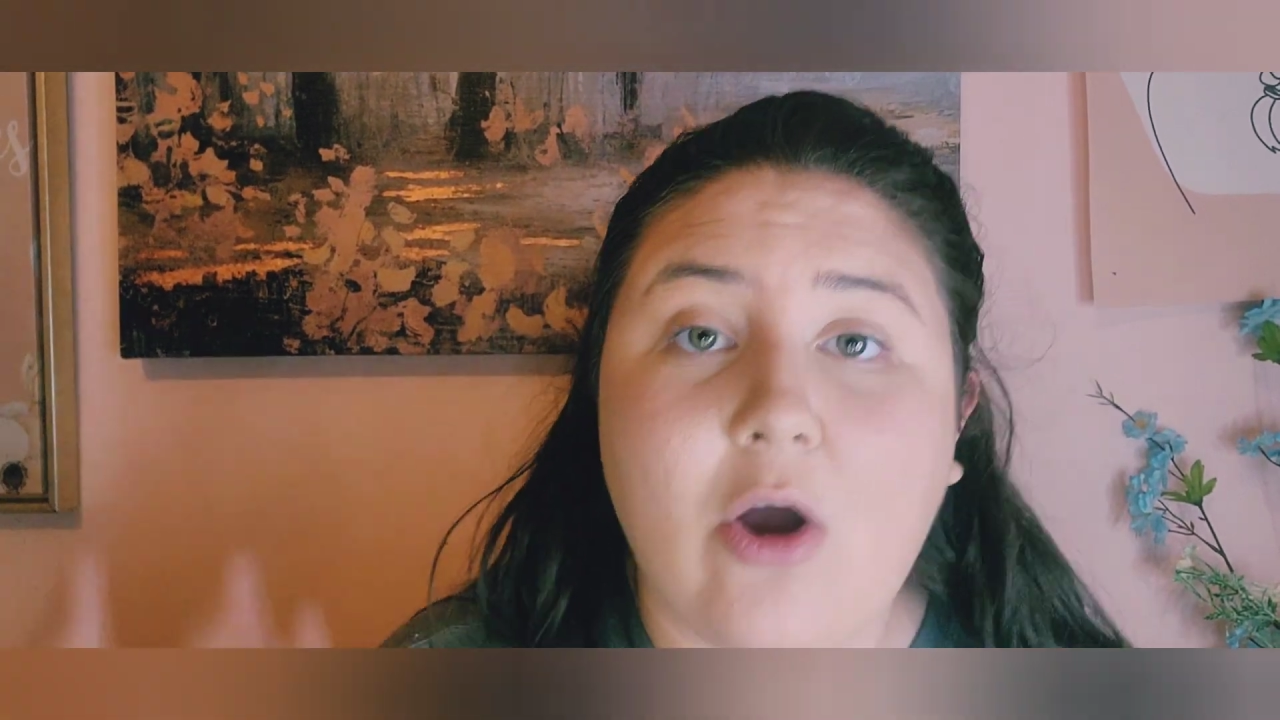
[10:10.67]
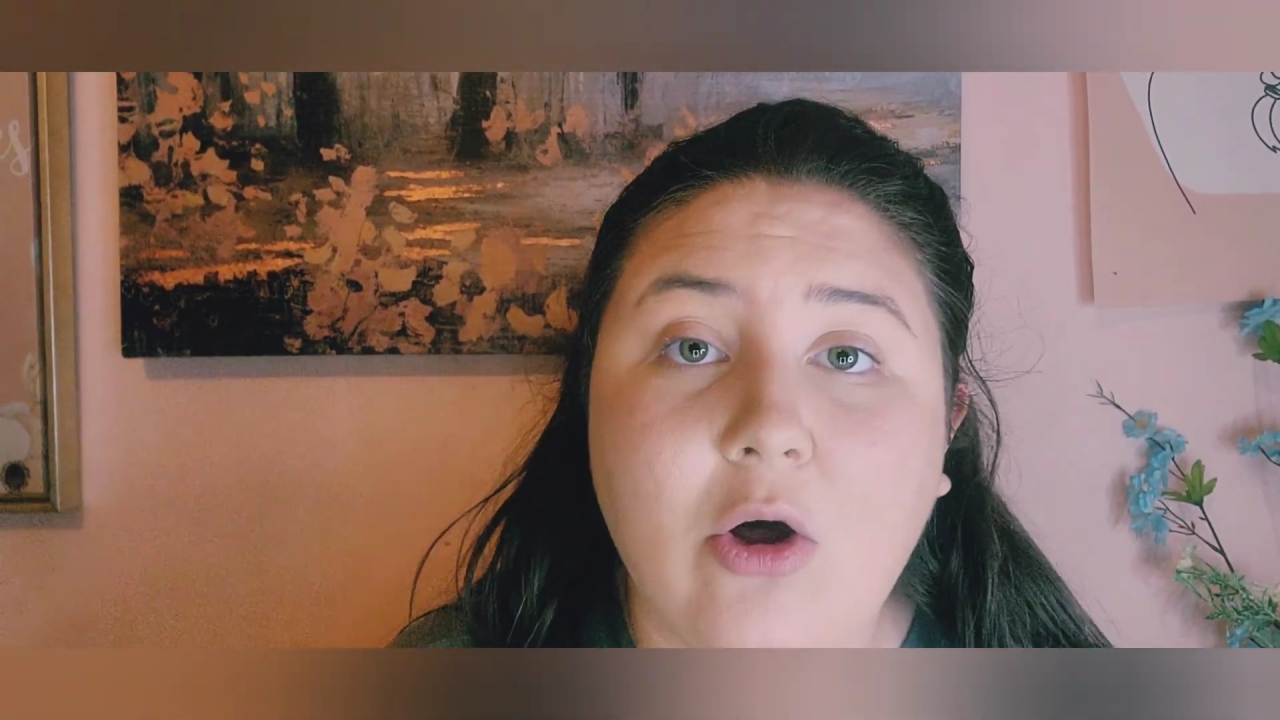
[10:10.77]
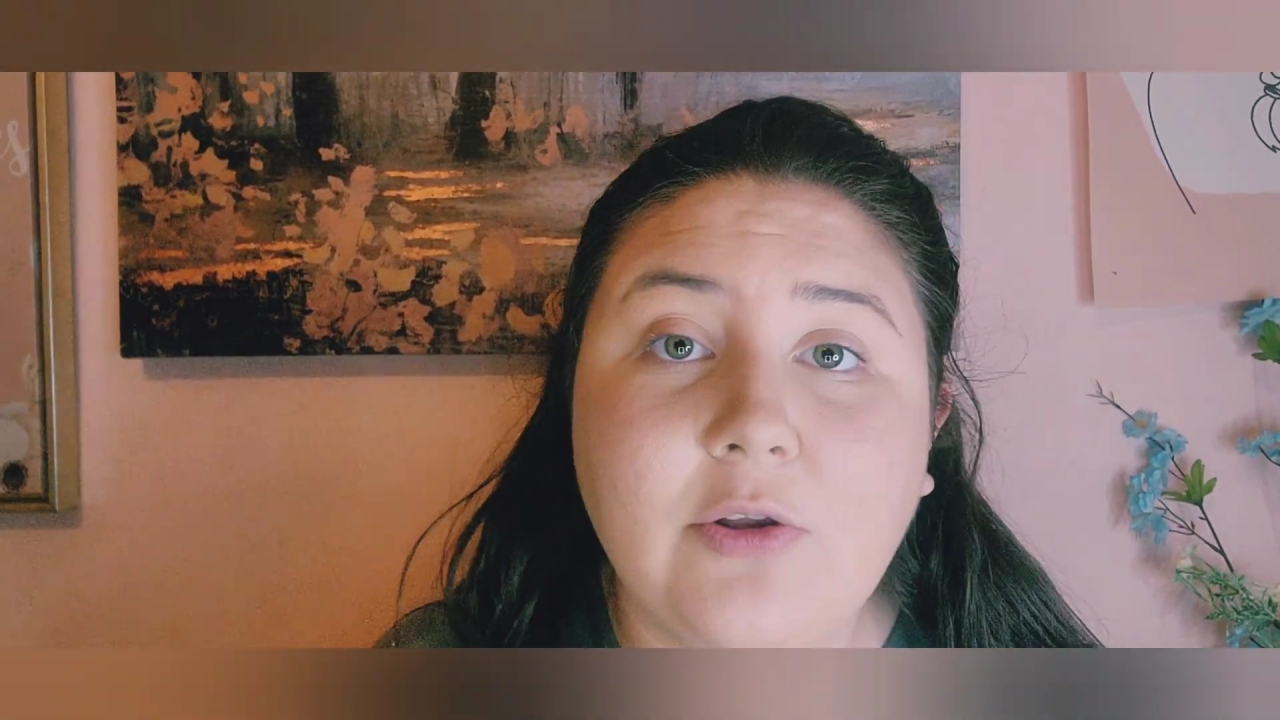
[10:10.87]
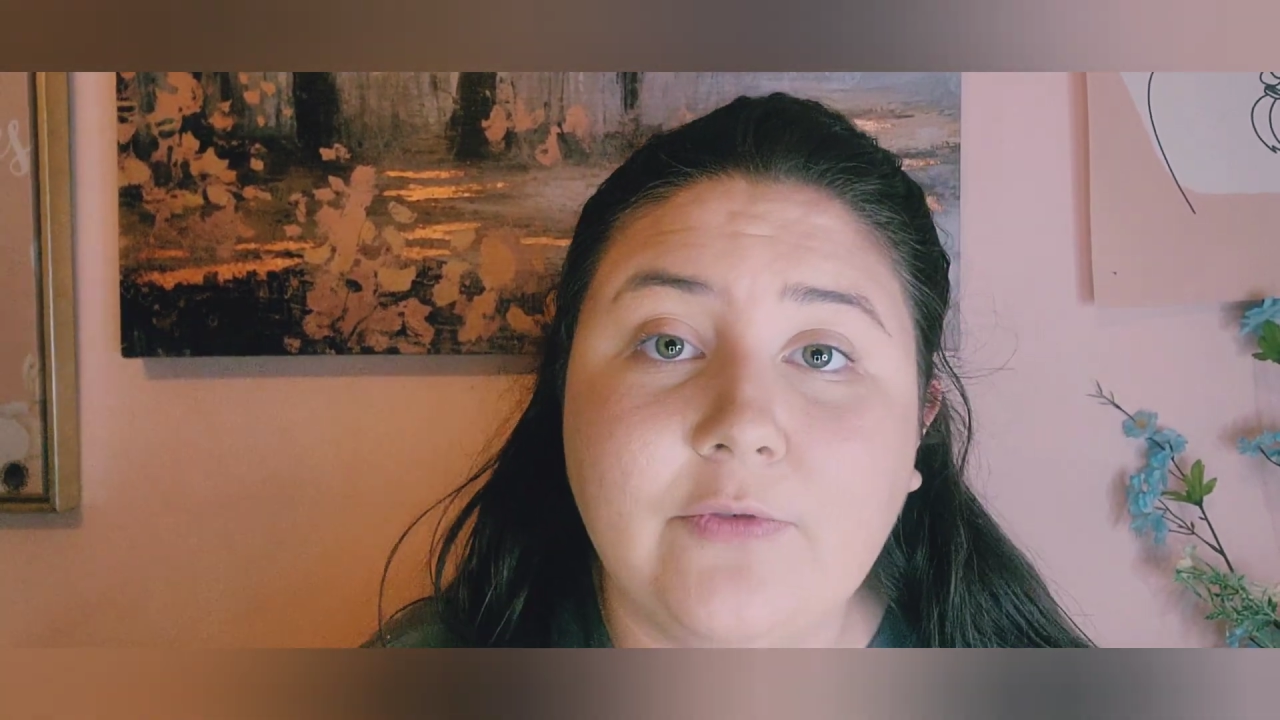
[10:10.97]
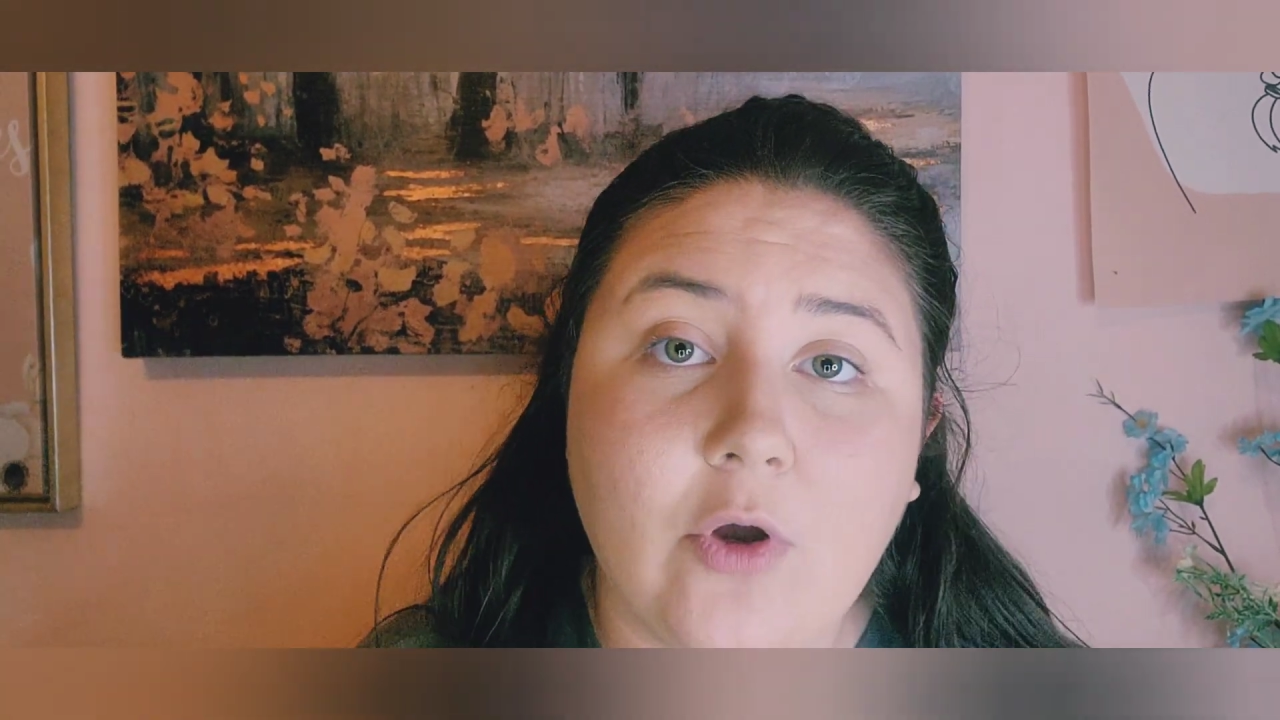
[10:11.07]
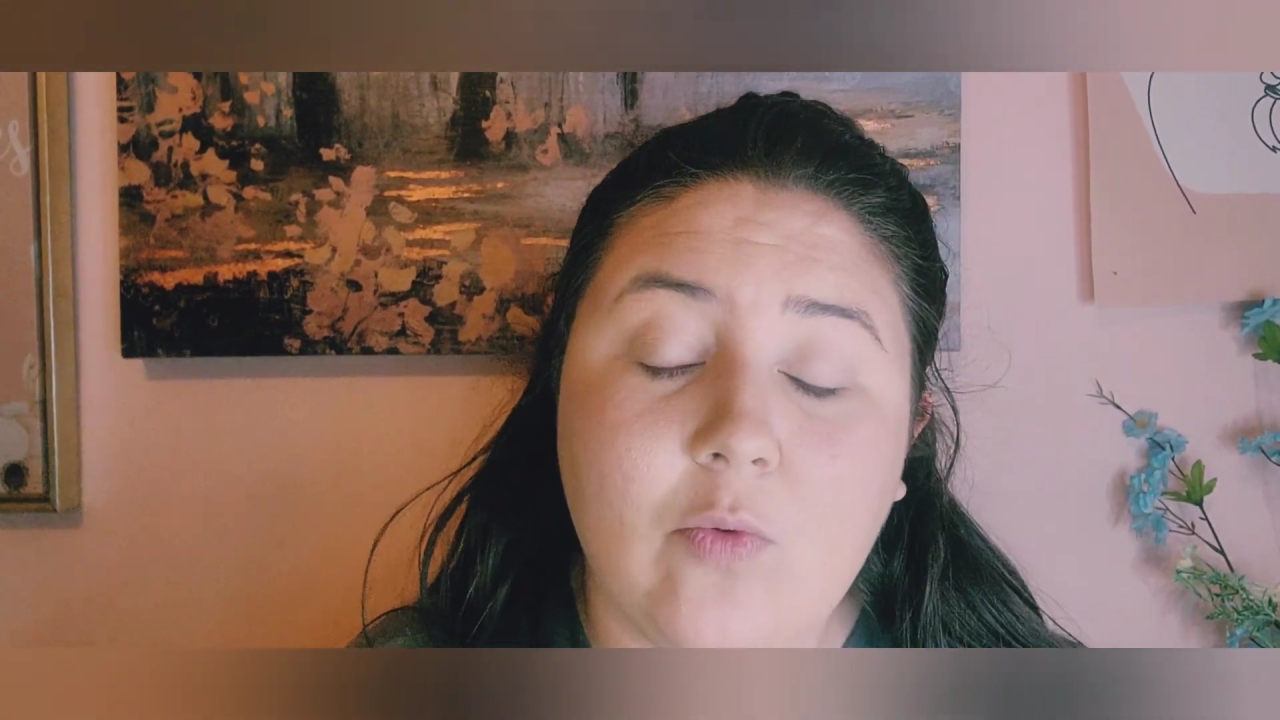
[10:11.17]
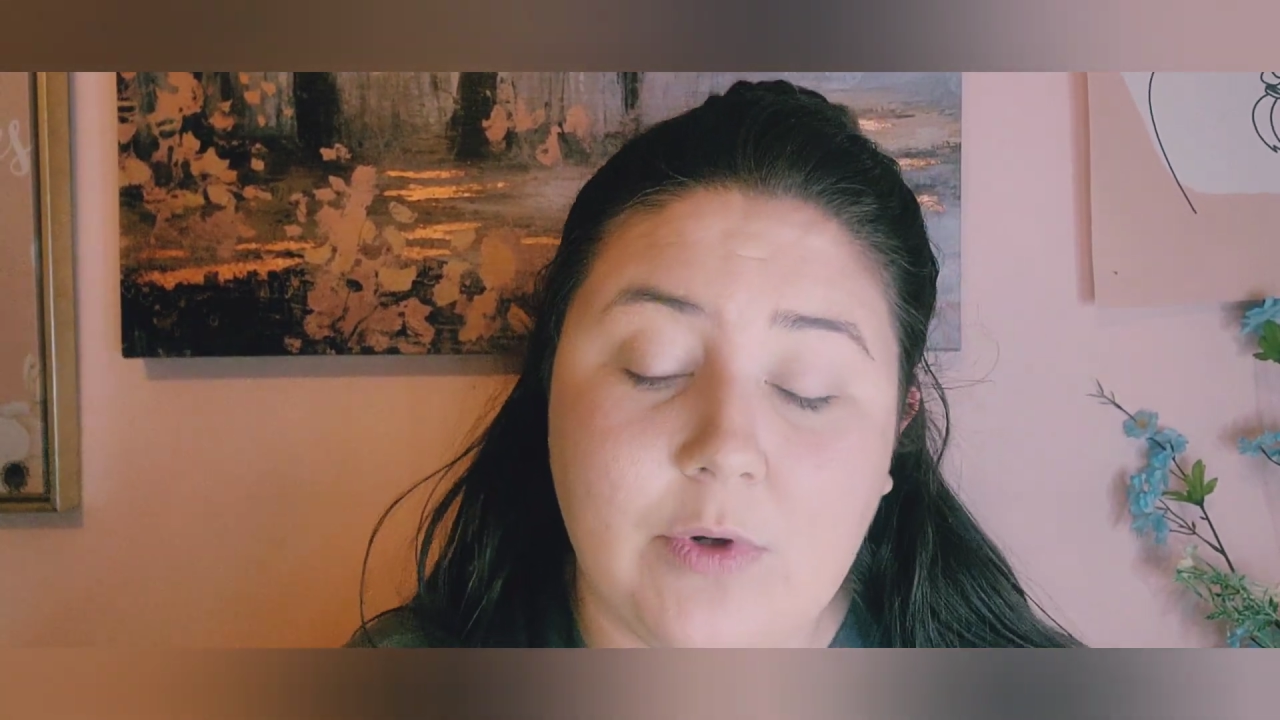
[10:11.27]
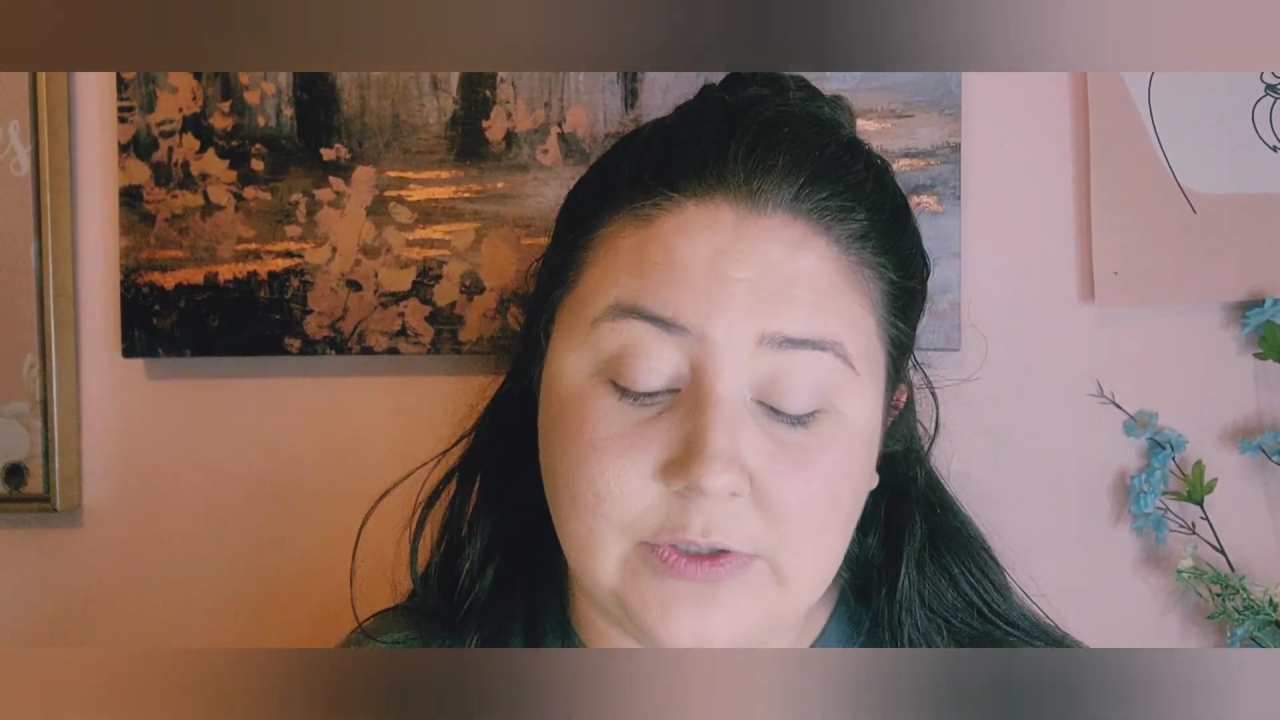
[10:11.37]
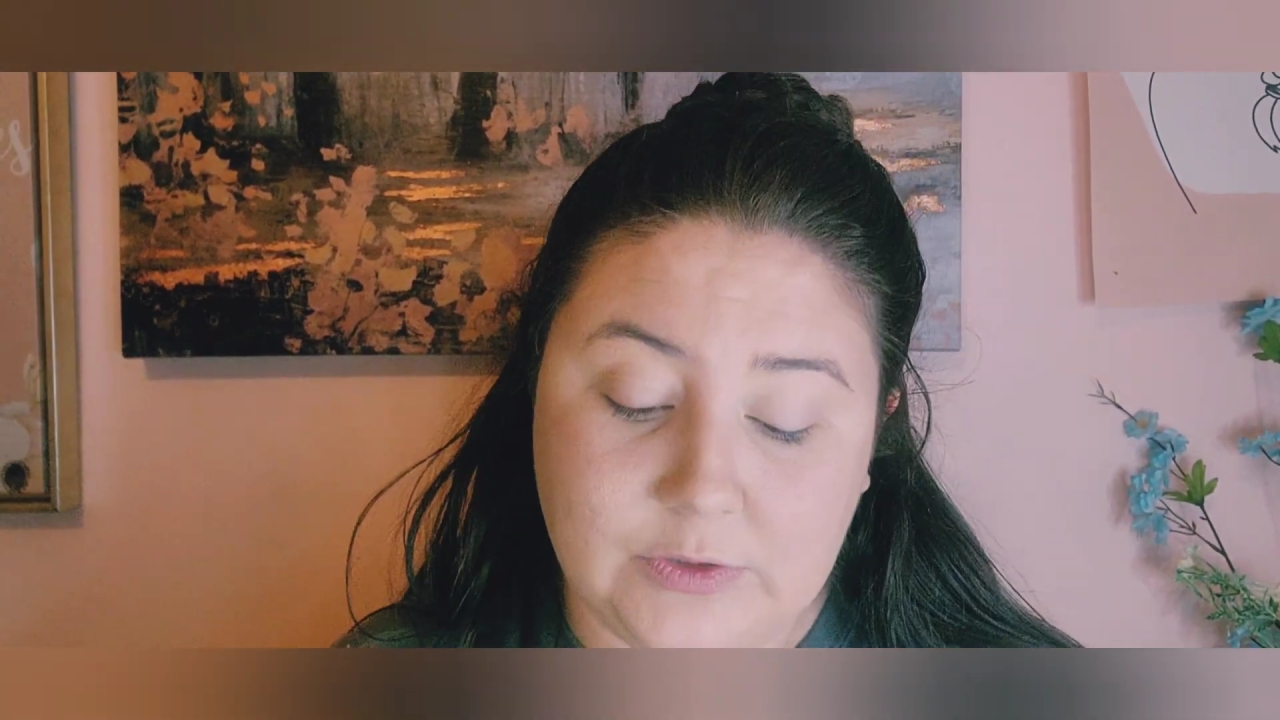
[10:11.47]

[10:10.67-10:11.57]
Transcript: all of y'all want